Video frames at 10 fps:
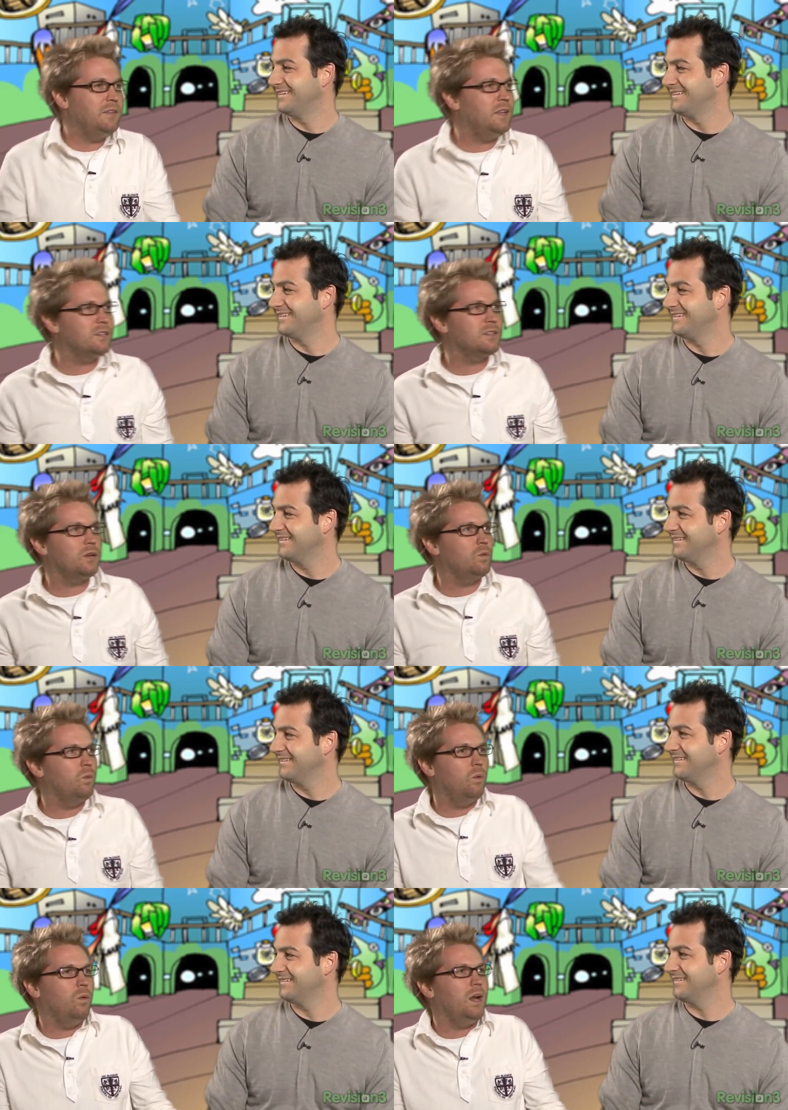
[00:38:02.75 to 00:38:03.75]
Speaker 1: And then it's like,
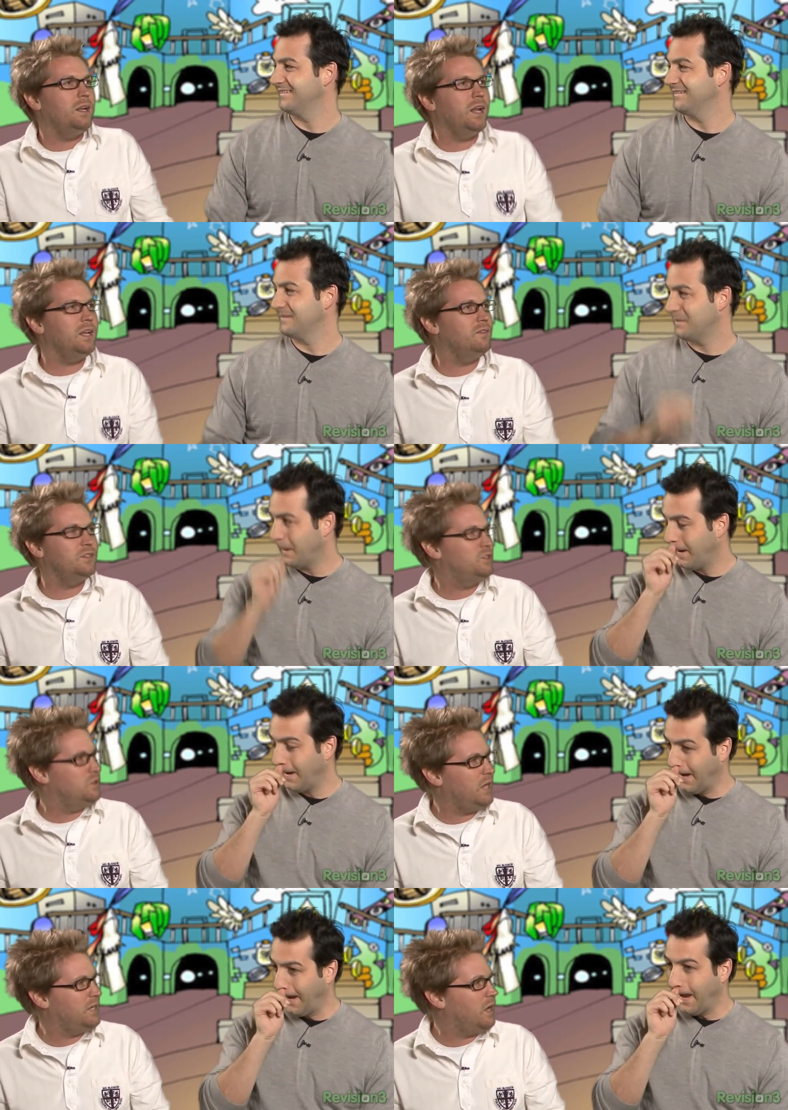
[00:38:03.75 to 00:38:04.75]
why did I even
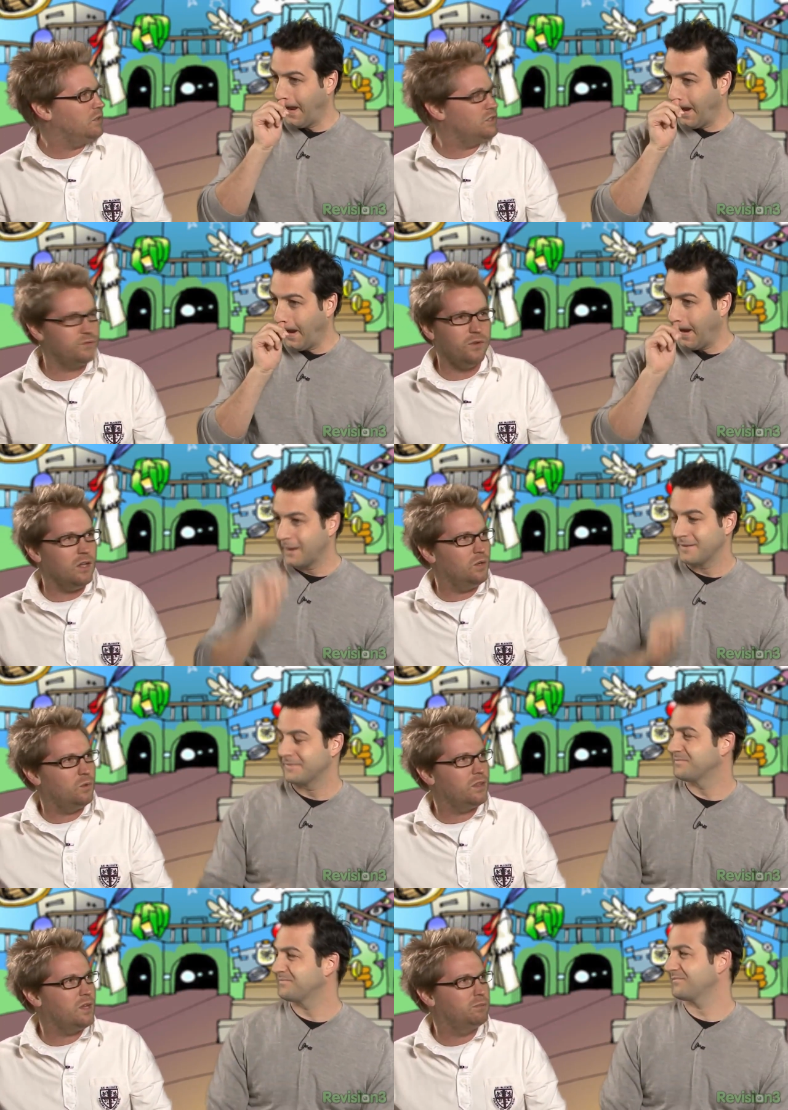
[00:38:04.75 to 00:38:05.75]
do that? I'll just follow
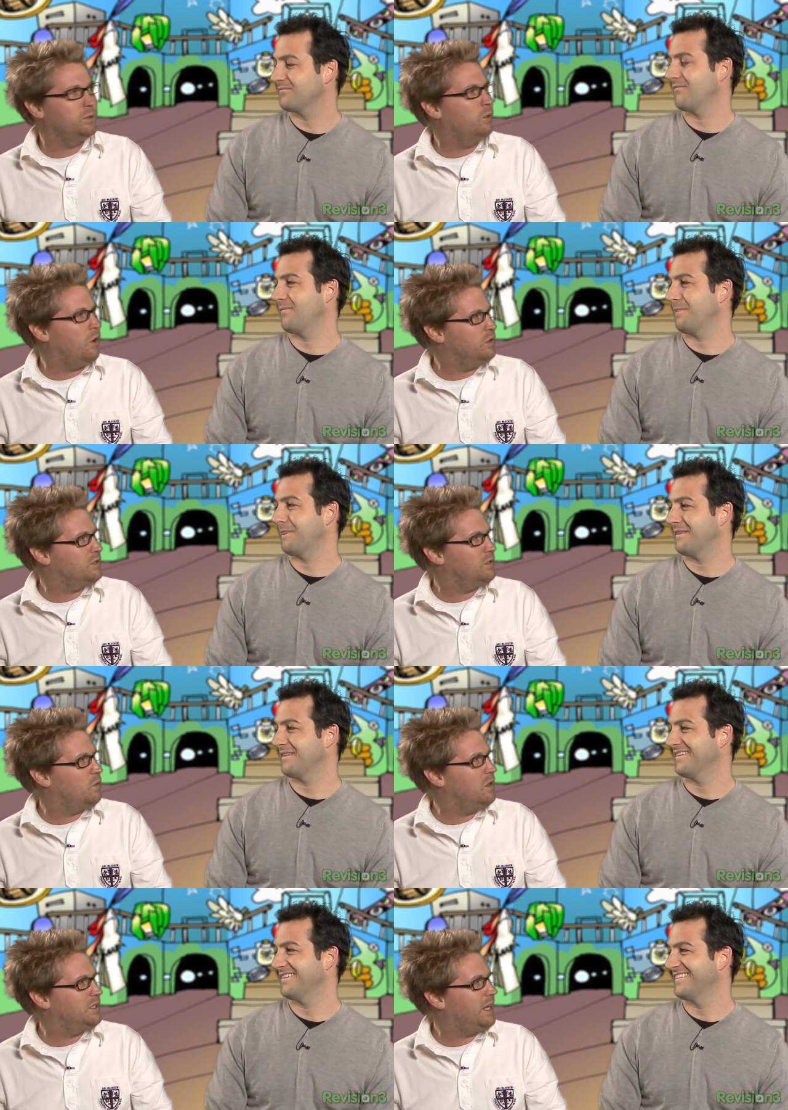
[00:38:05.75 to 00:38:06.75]
where they blew holes in the
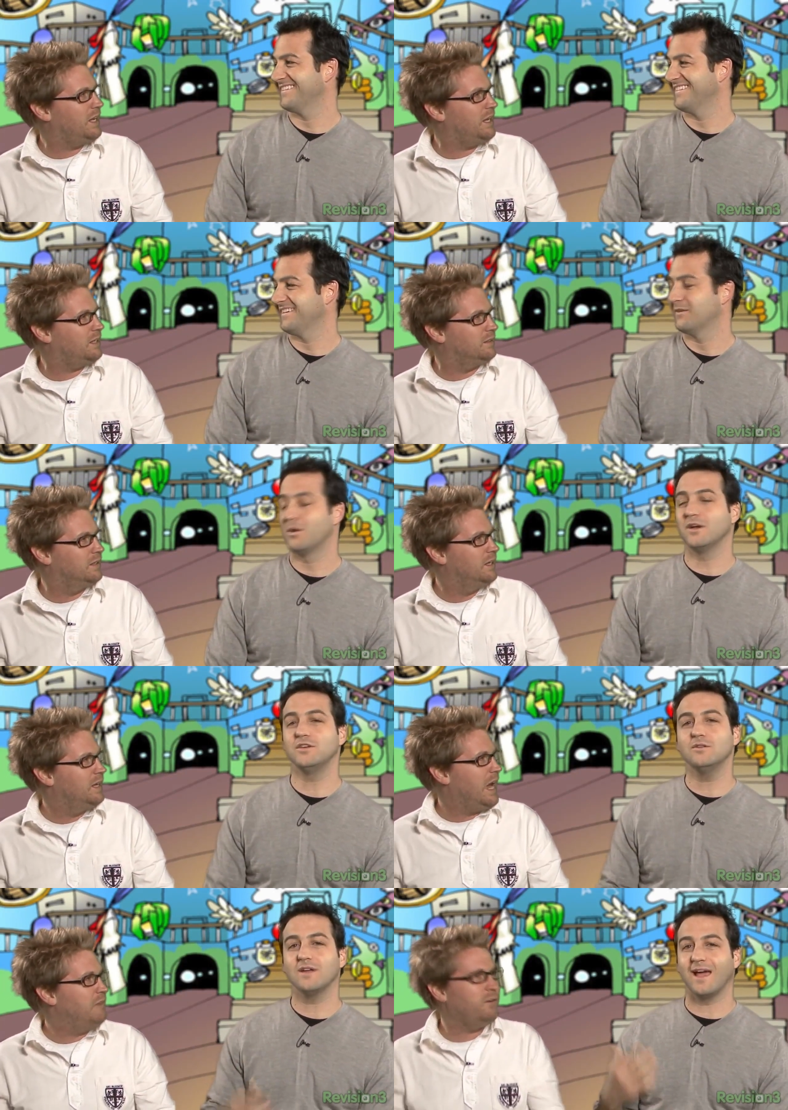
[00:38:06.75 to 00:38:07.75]
wall to get in.
Speaker 2: Well,
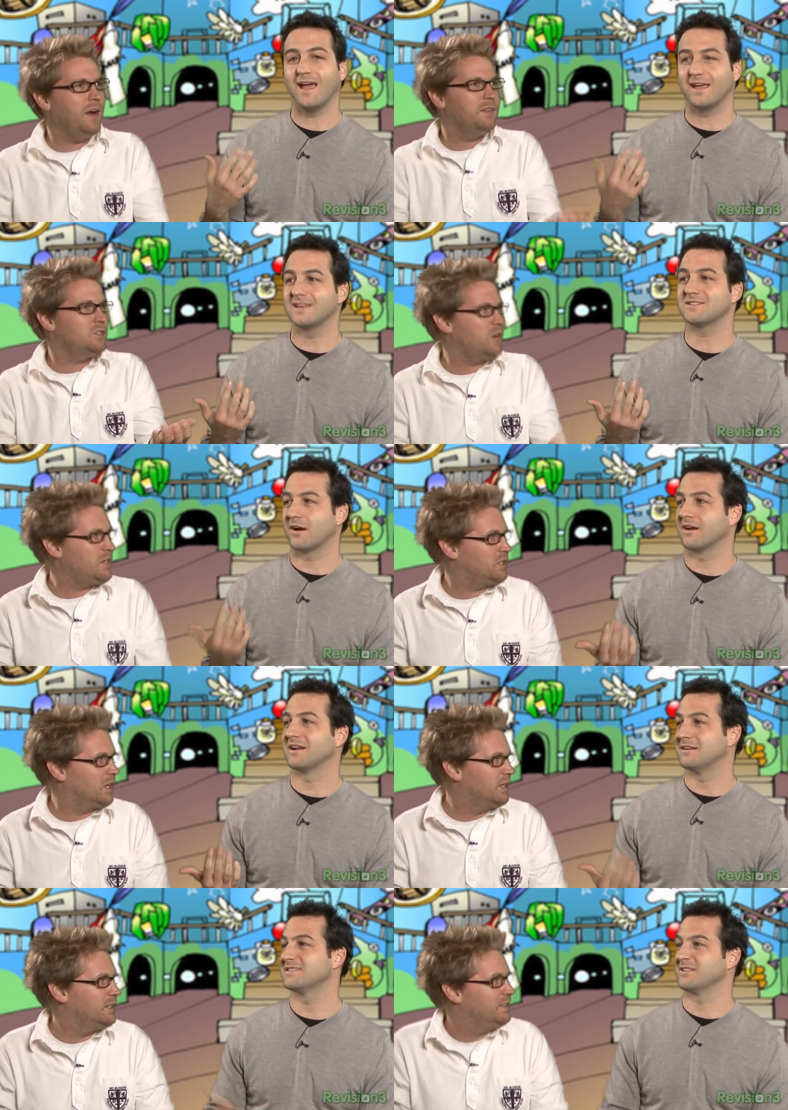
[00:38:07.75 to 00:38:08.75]
you and, and I, I guess, are going
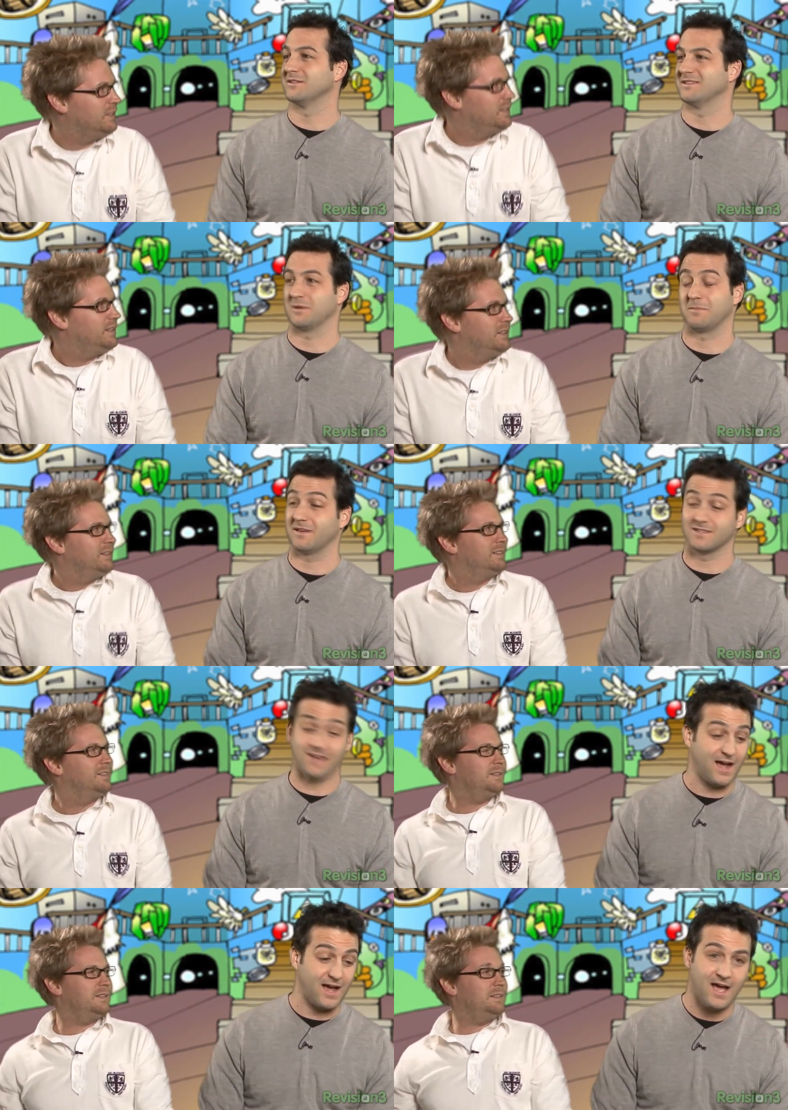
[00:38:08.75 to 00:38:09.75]
to disagree this week because
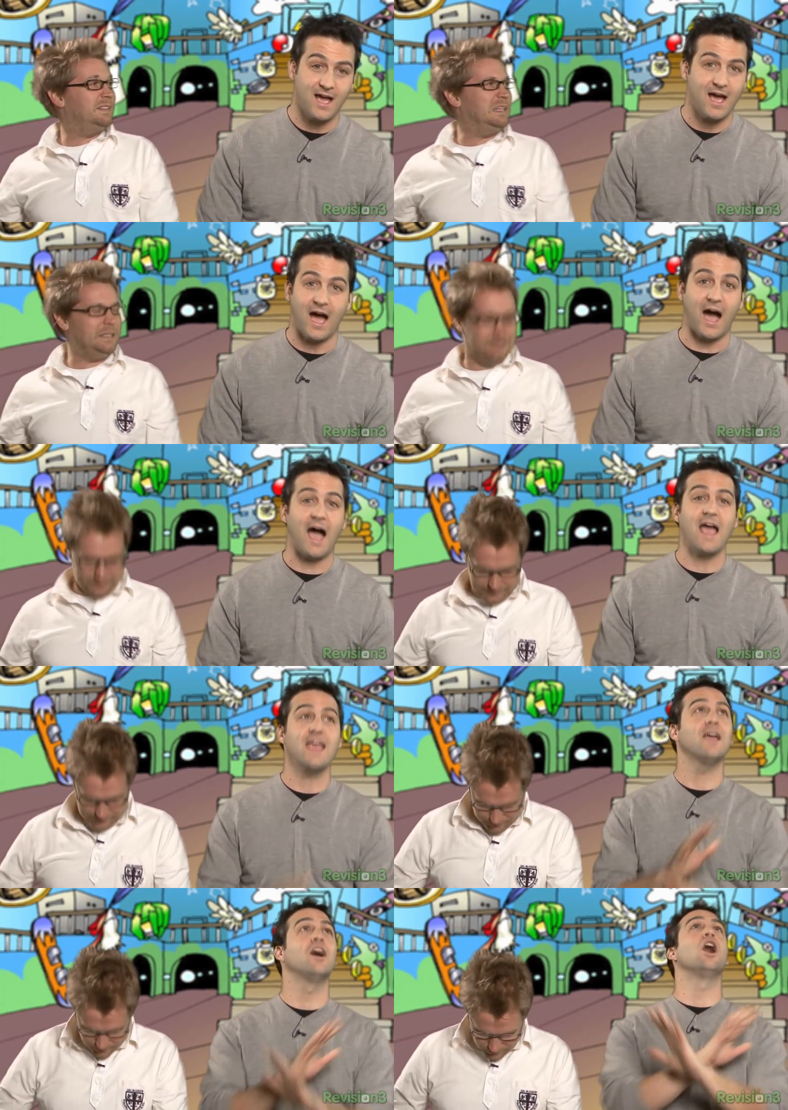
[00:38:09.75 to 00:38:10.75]
I,
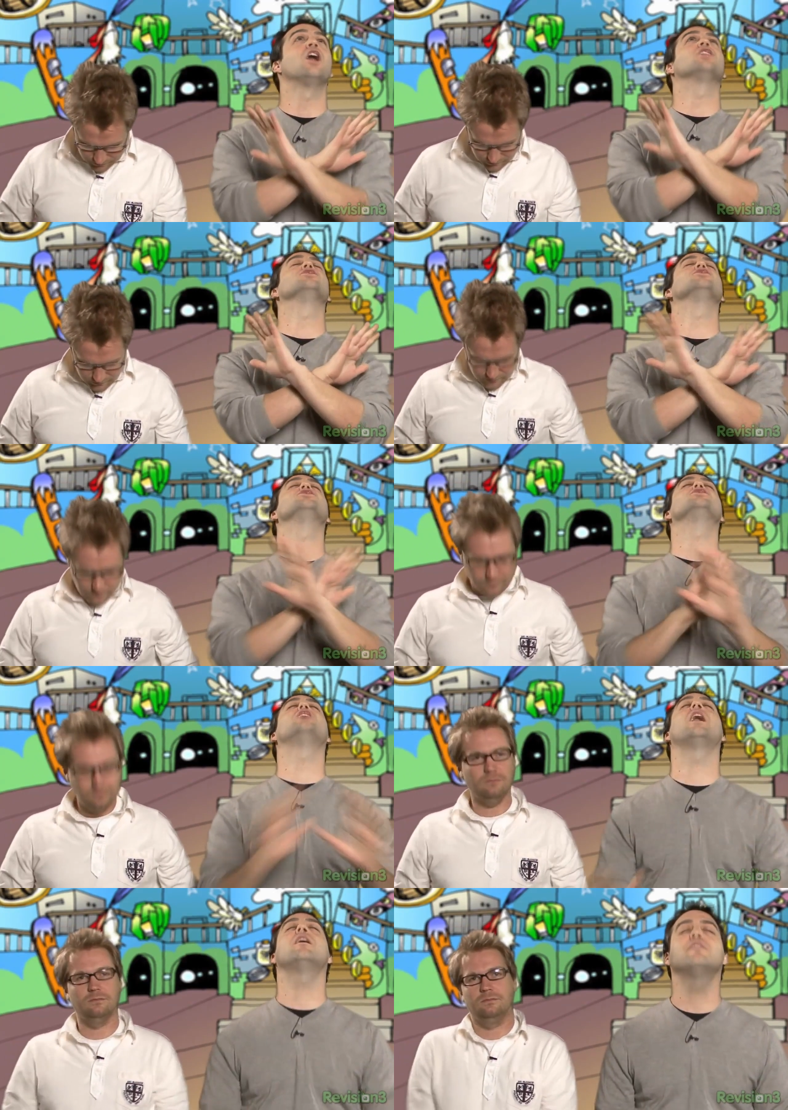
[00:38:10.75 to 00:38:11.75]
I
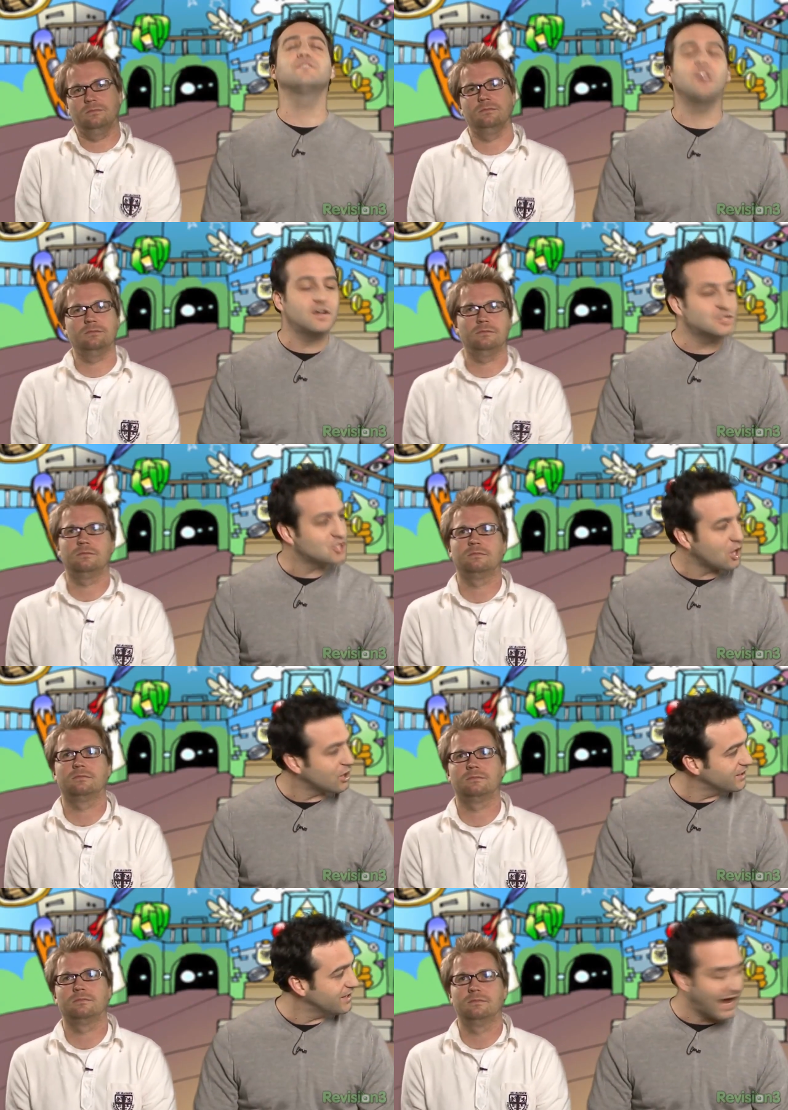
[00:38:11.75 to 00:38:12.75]
loved
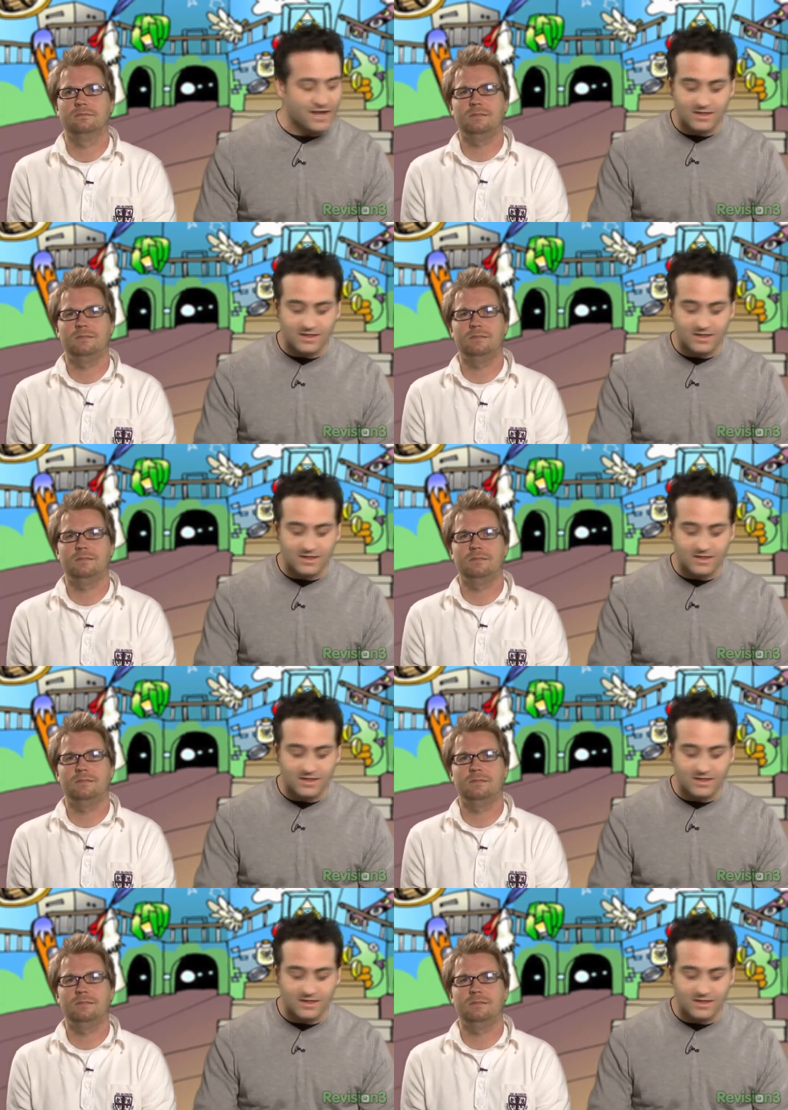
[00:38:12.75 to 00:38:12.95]
Uncharted. I